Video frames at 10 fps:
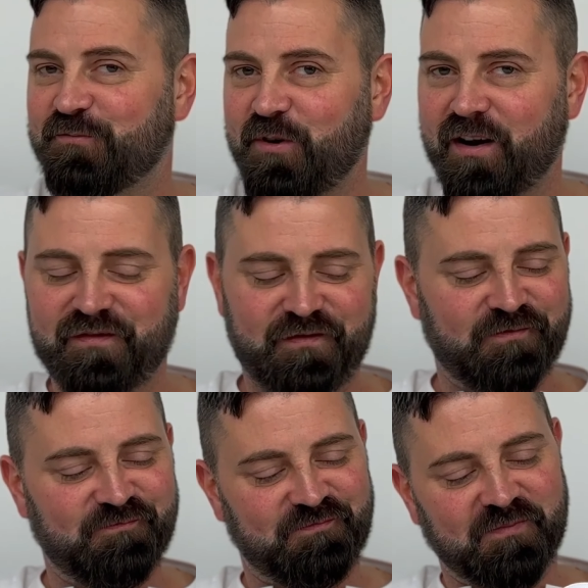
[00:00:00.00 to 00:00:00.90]
rough.
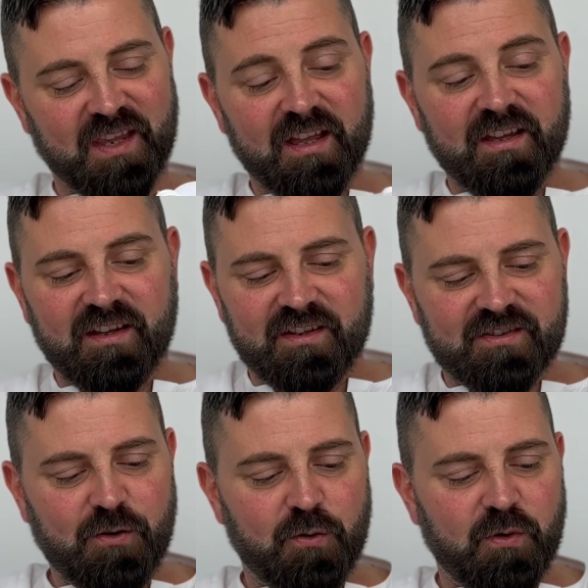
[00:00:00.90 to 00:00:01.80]

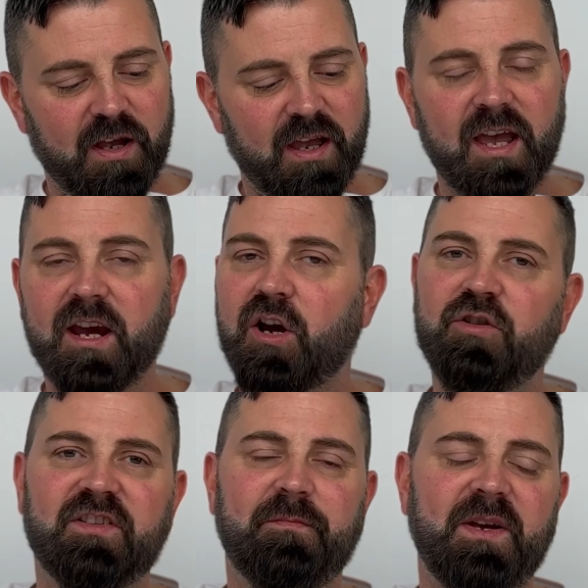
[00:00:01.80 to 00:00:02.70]
So it could
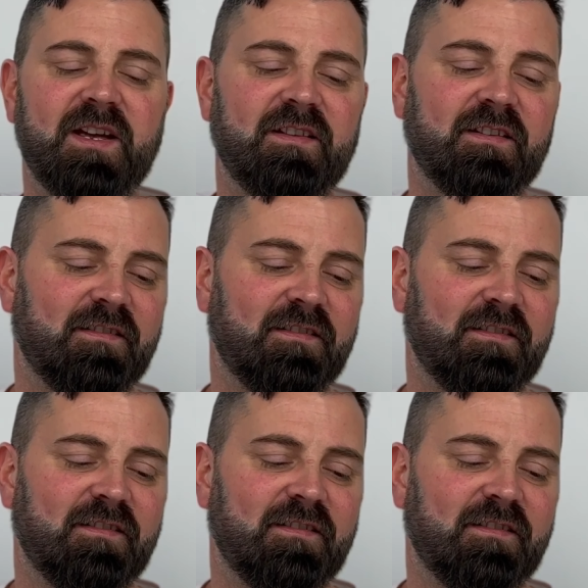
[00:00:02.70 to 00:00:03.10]
have been